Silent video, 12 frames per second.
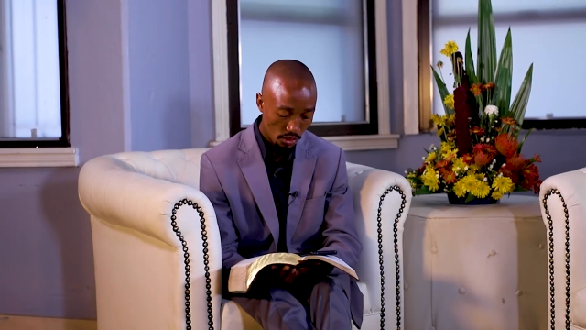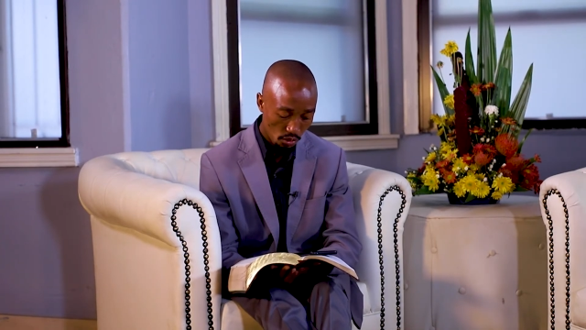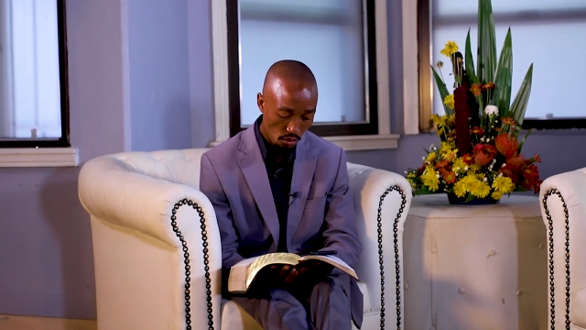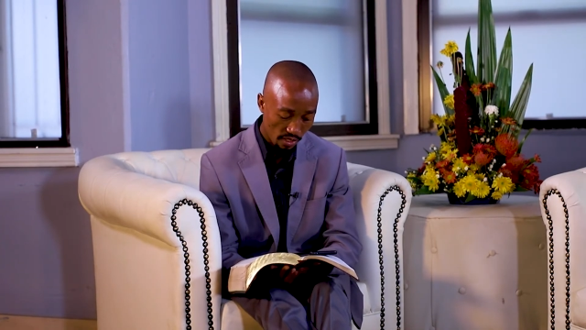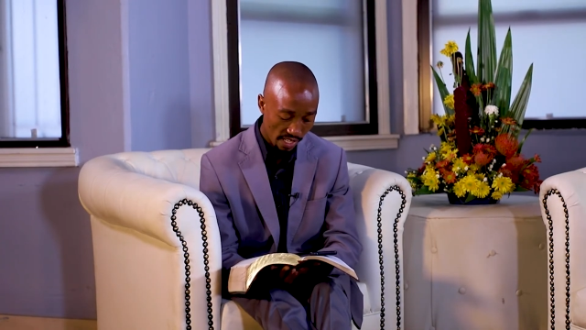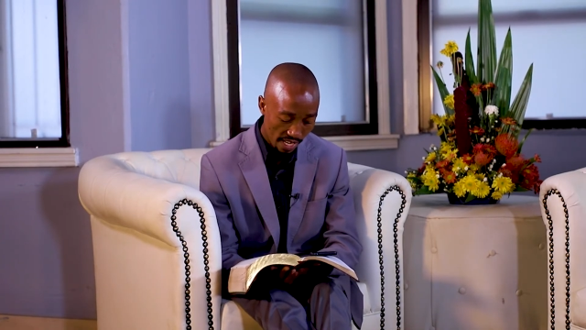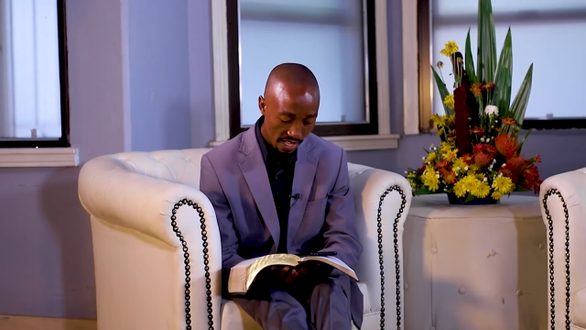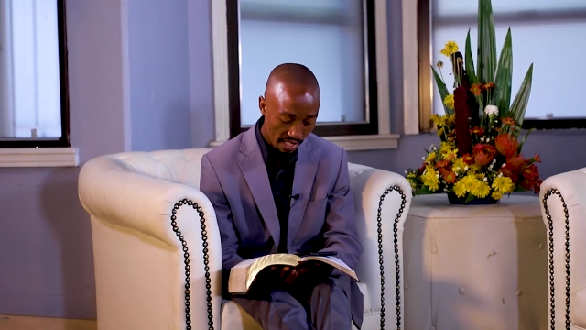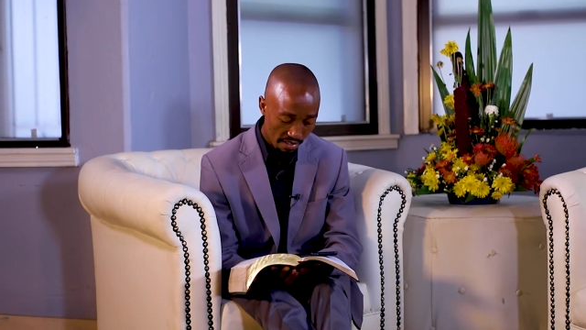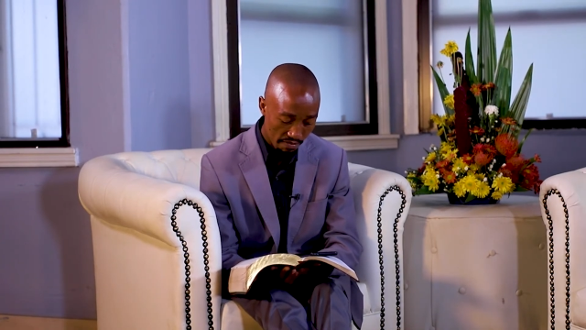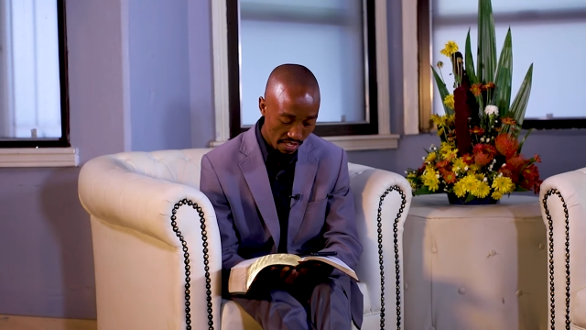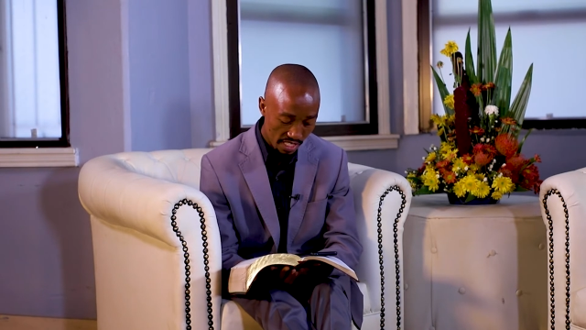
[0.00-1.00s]
to gain
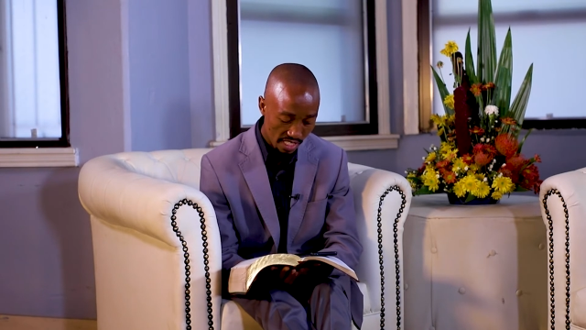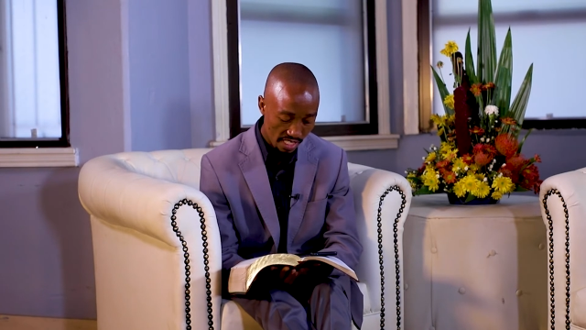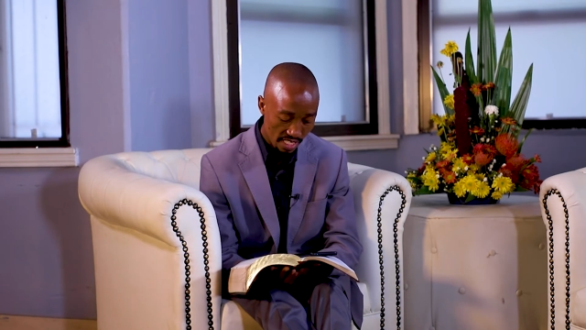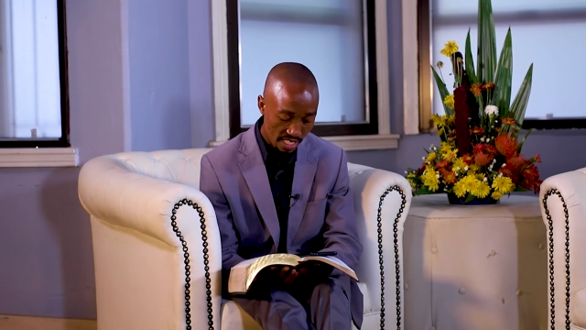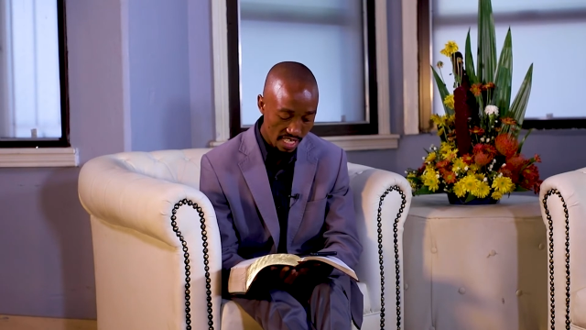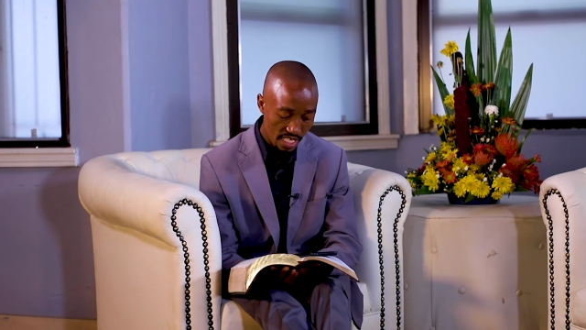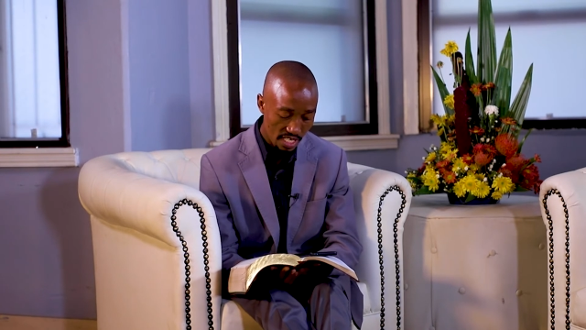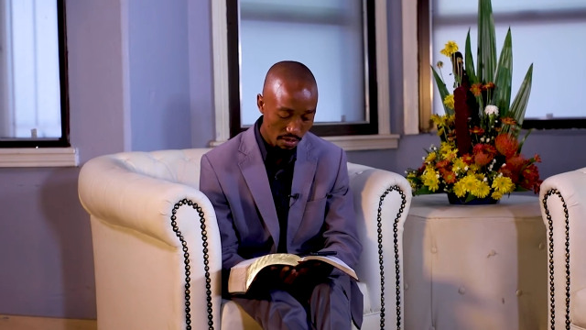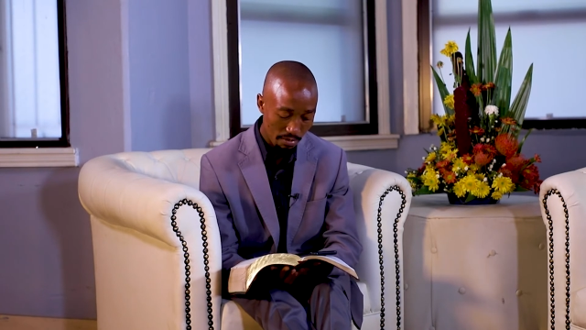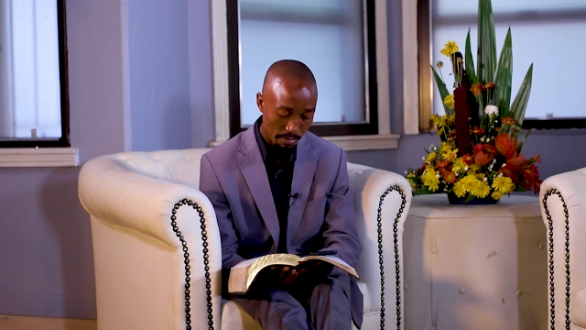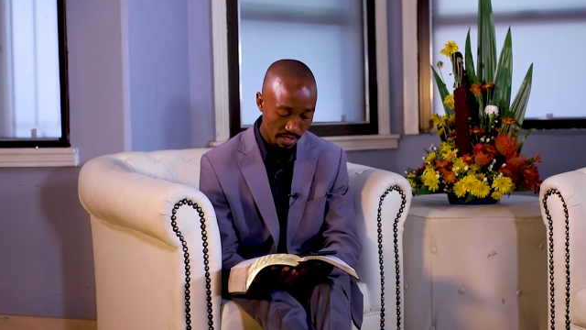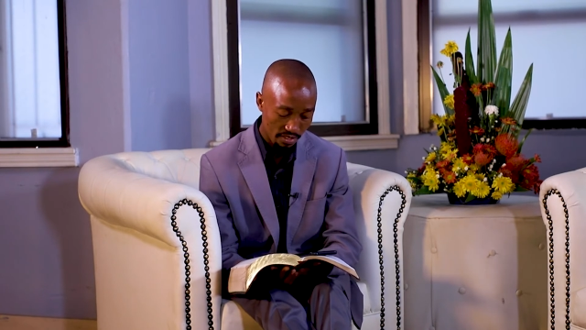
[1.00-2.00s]
the victory in
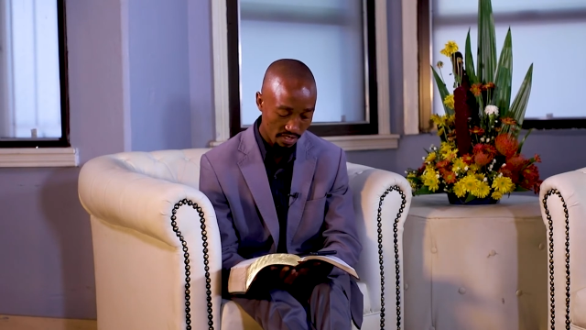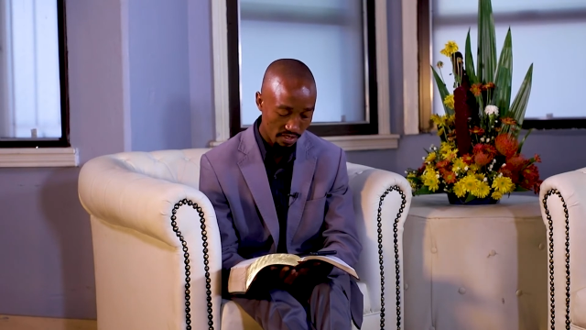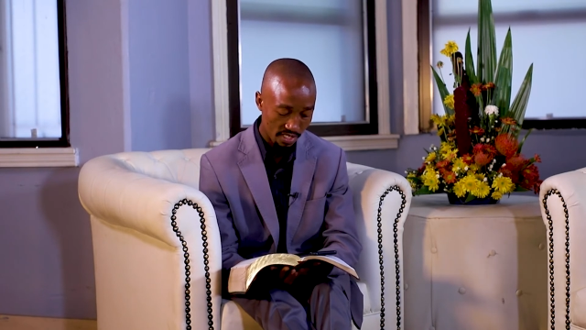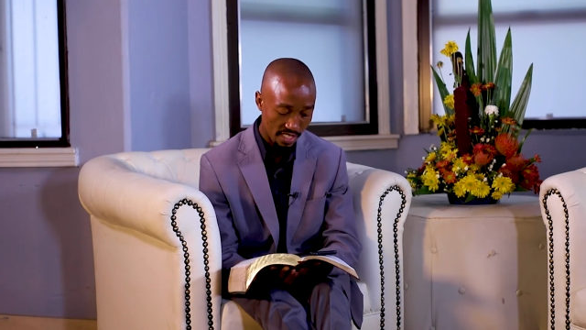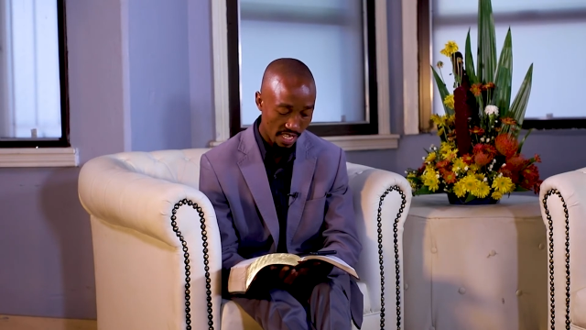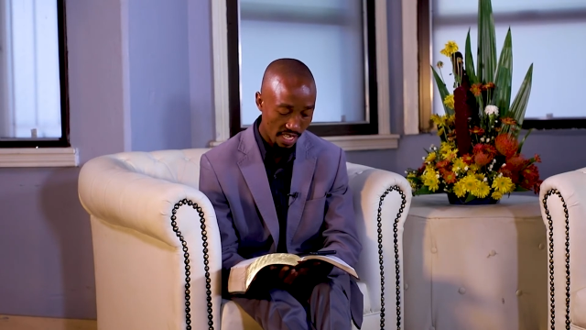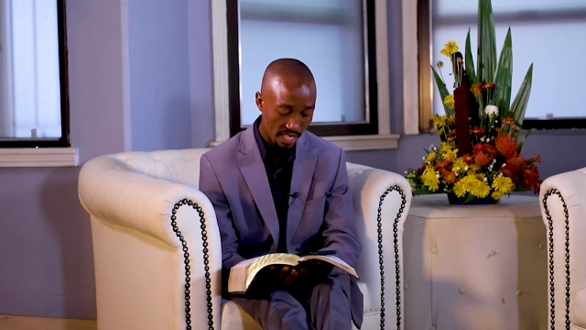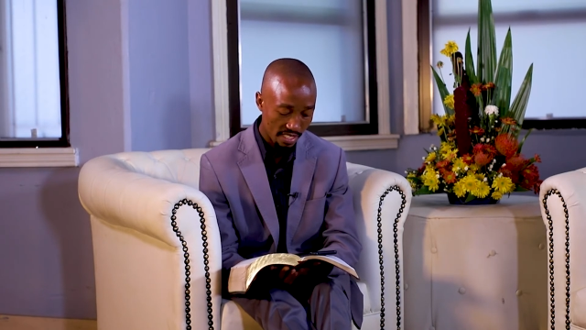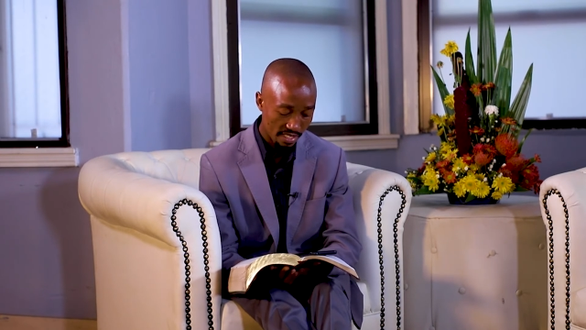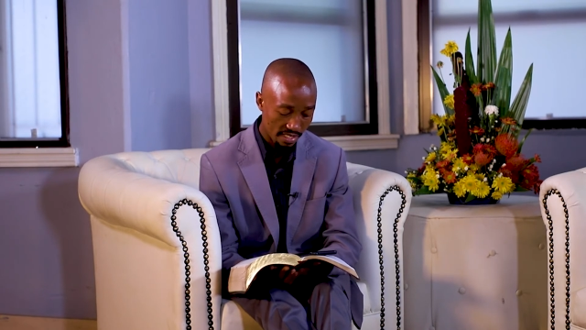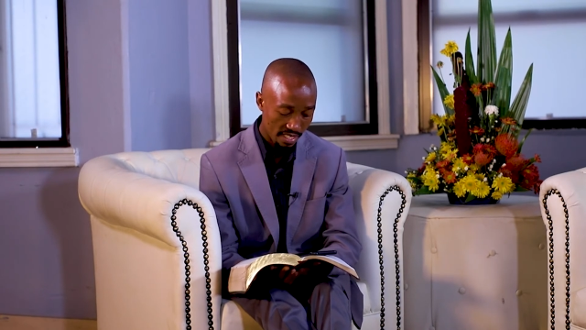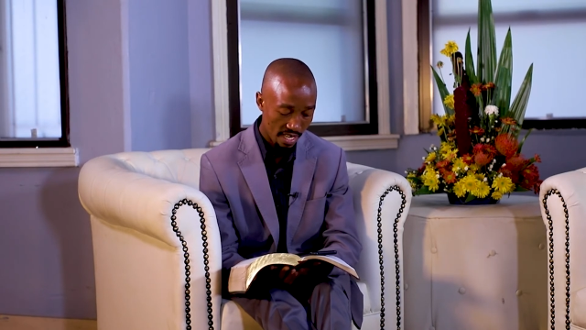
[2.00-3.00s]
your personal daily
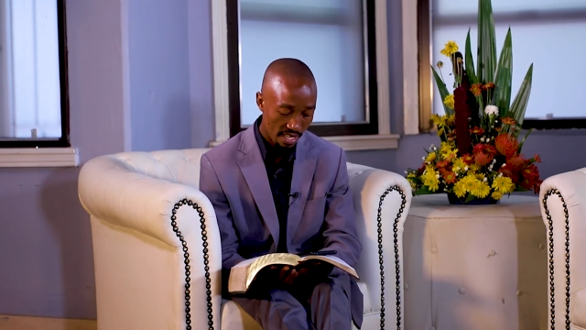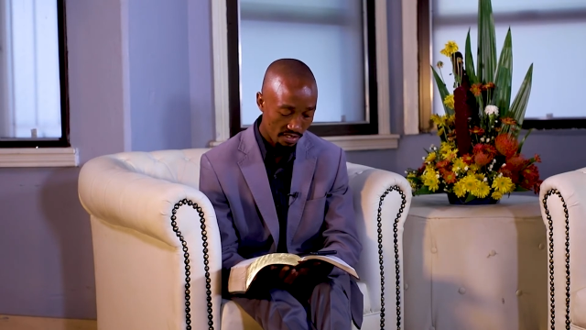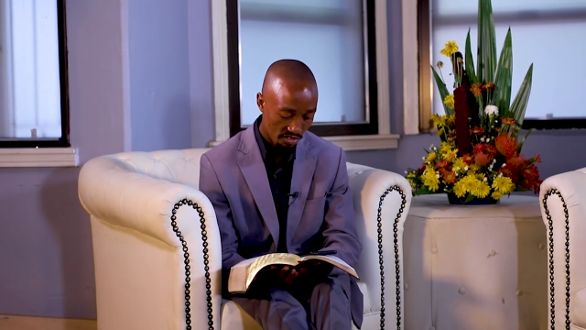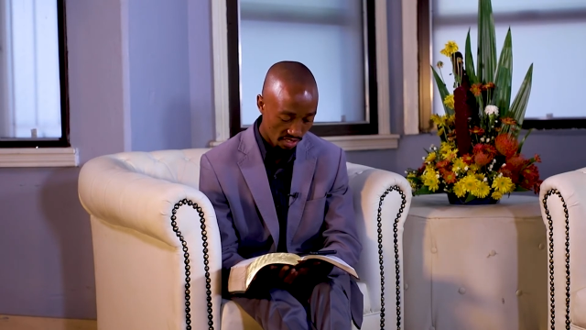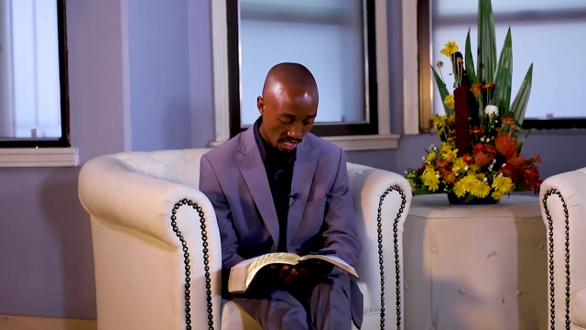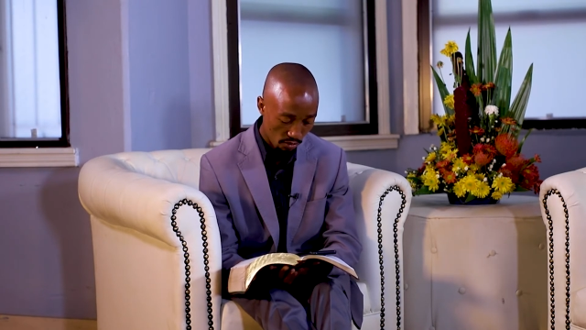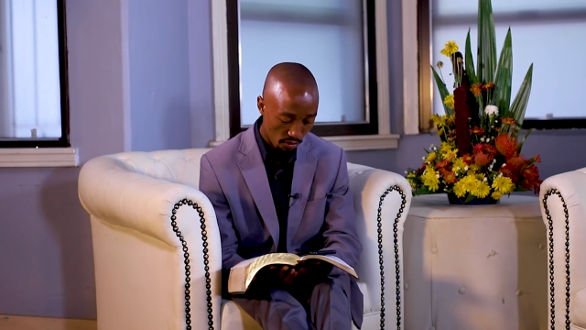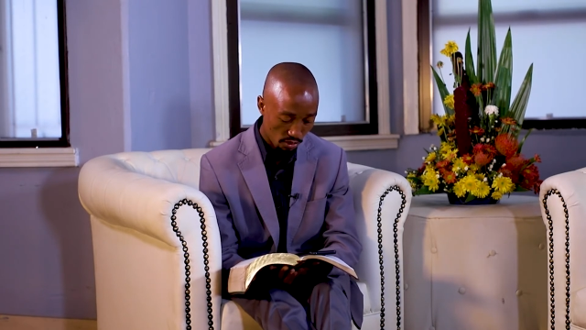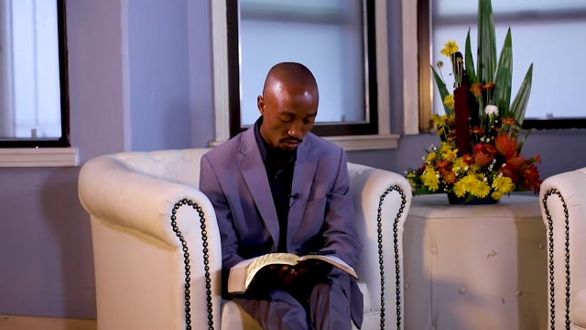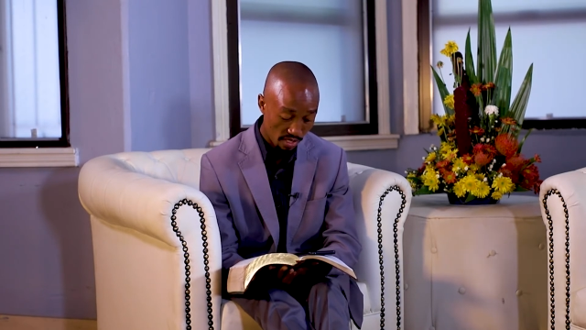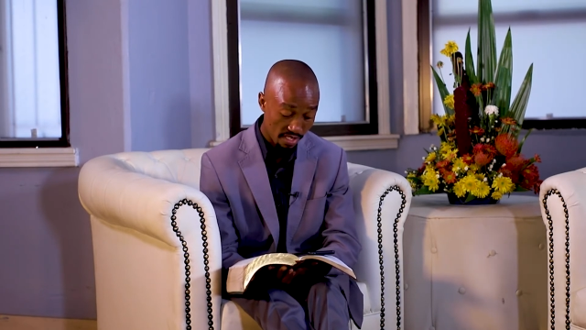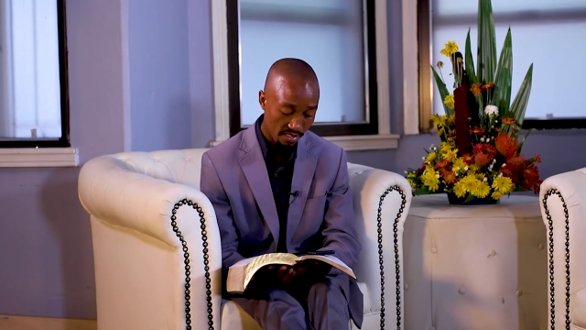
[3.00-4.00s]

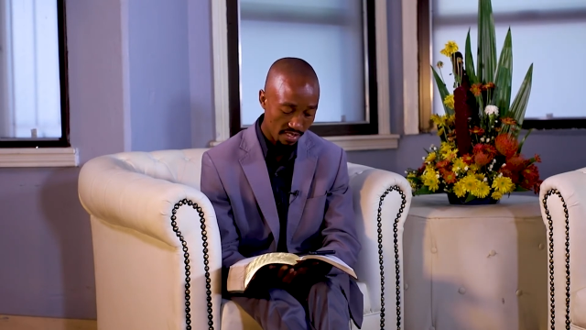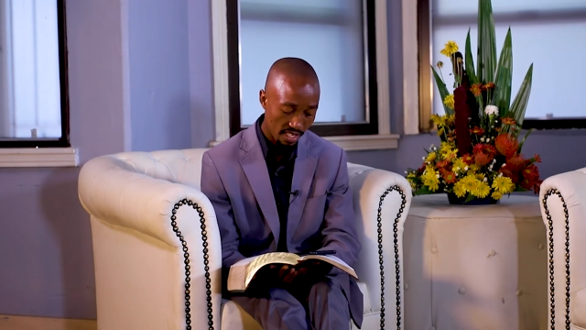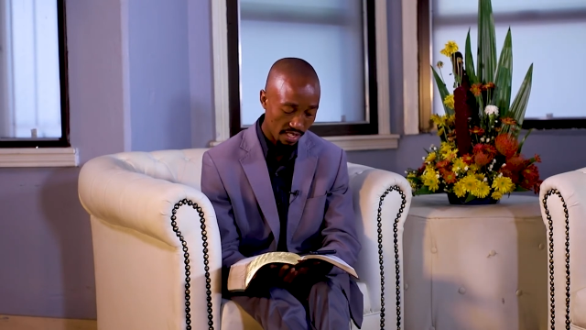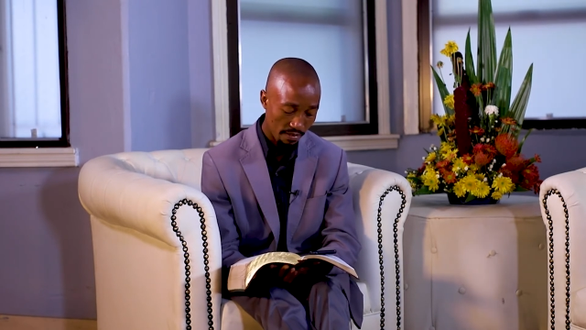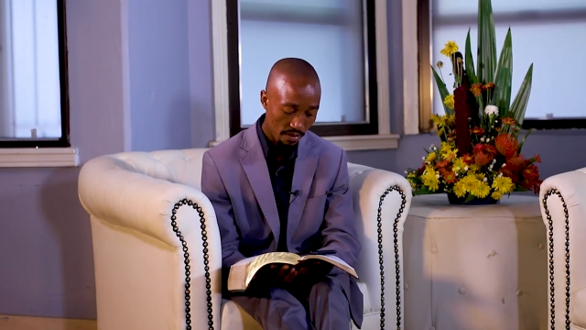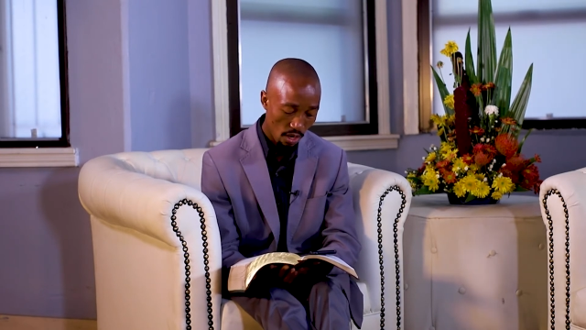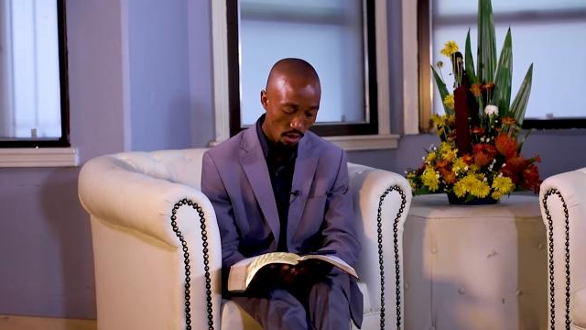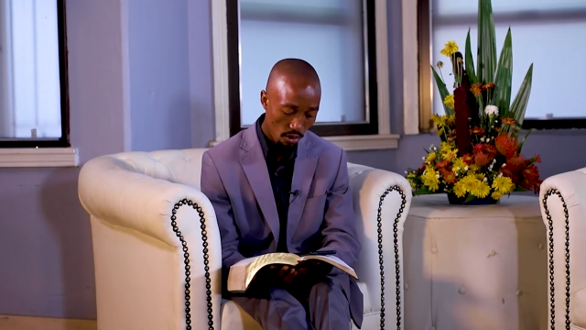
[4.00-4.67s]
struggles with sin.